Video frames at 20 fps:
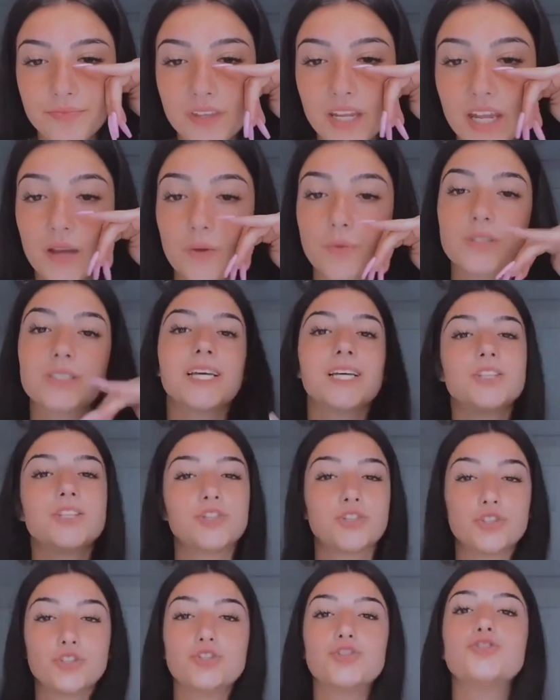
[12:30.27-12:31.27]
it was like
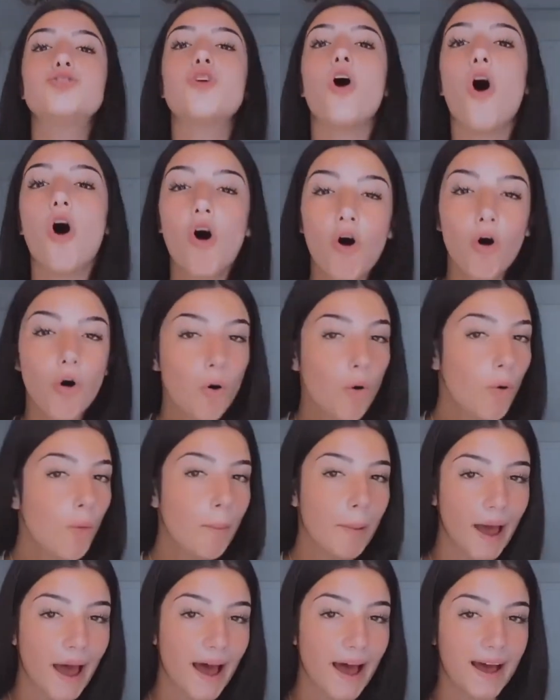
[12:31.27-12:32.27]
so
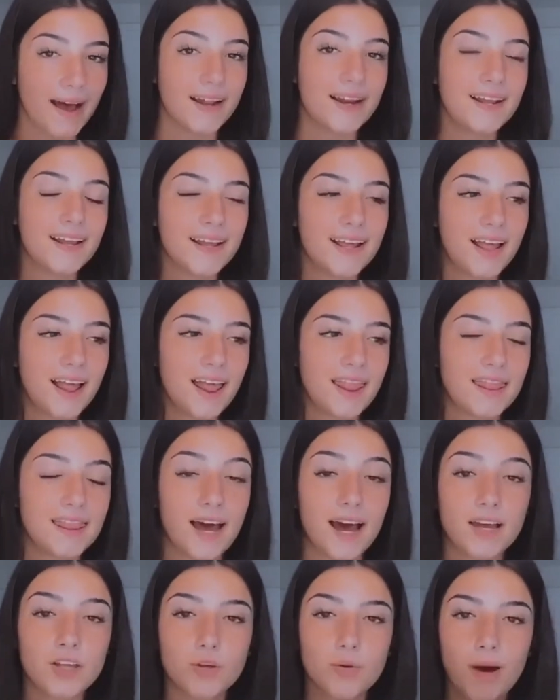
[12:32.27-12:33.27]
bad
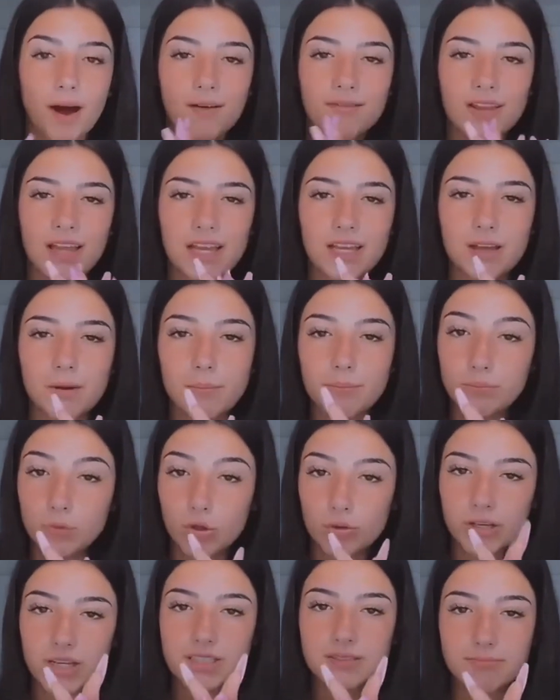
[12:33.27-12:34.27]
that you have like
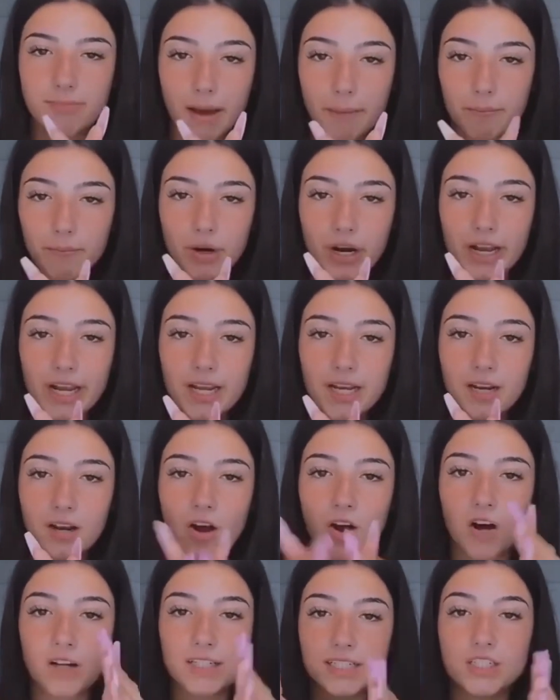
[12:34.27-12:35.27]
mucous membrane
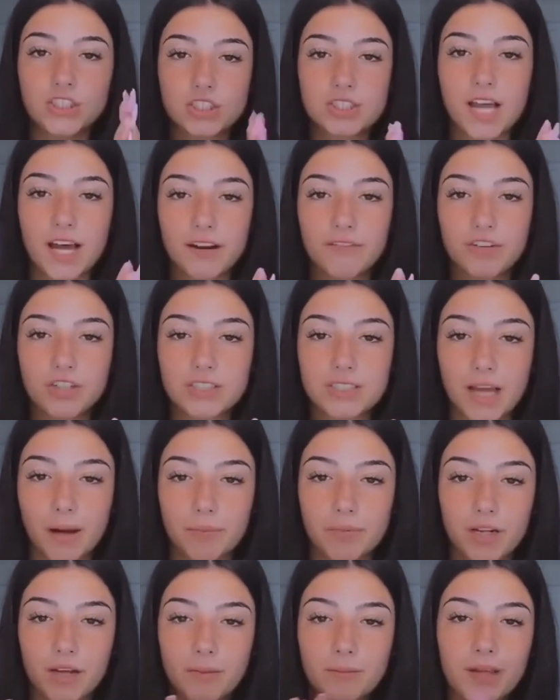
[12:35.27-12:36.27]
on each side of your
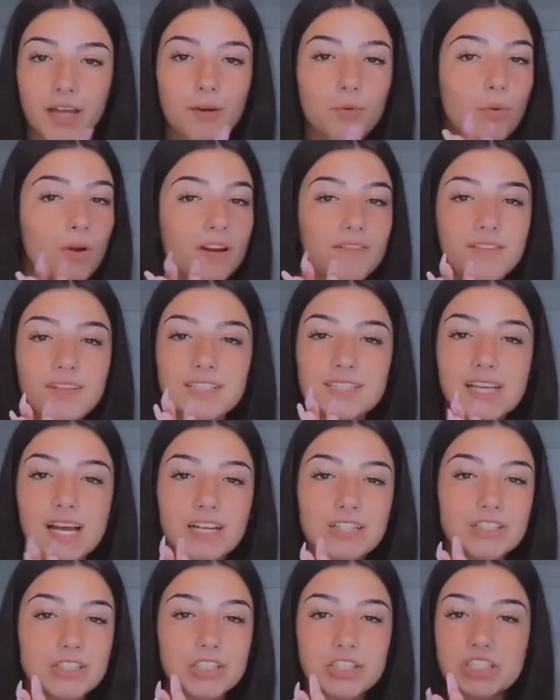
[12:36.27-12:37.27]
septum, and one of the
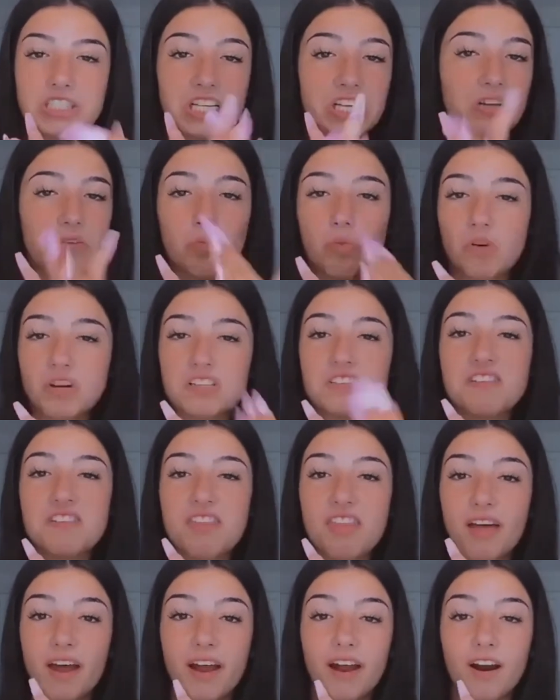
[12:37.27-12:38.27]
sides just like
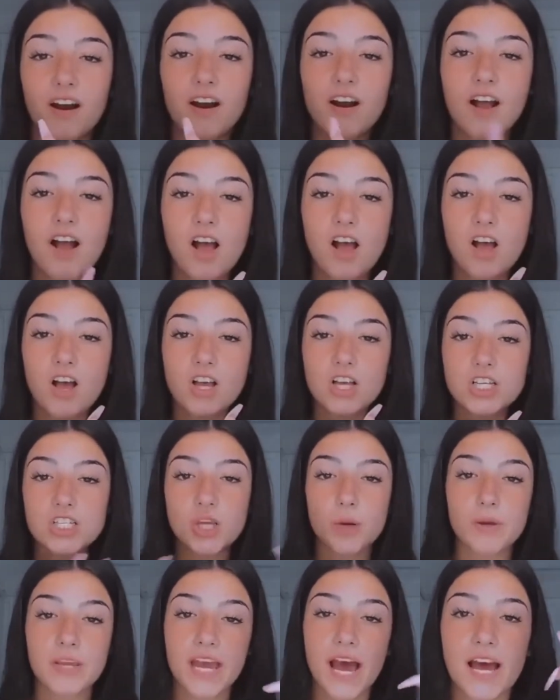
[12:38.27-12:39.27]
wasn't there,
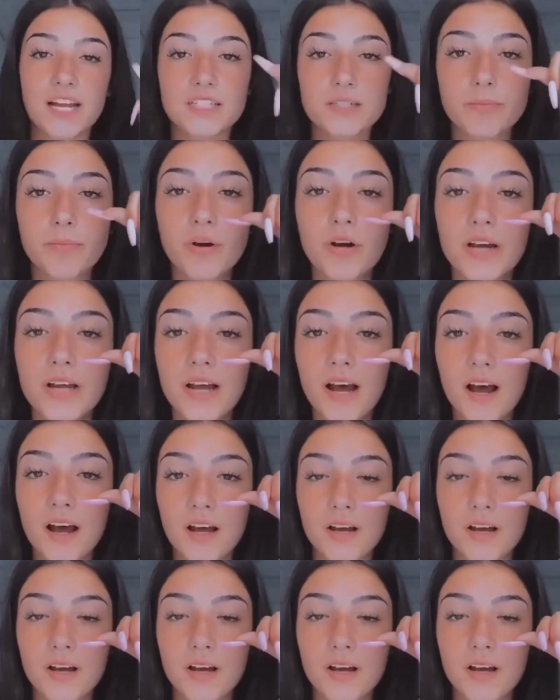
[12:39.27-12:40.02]
so he had to put he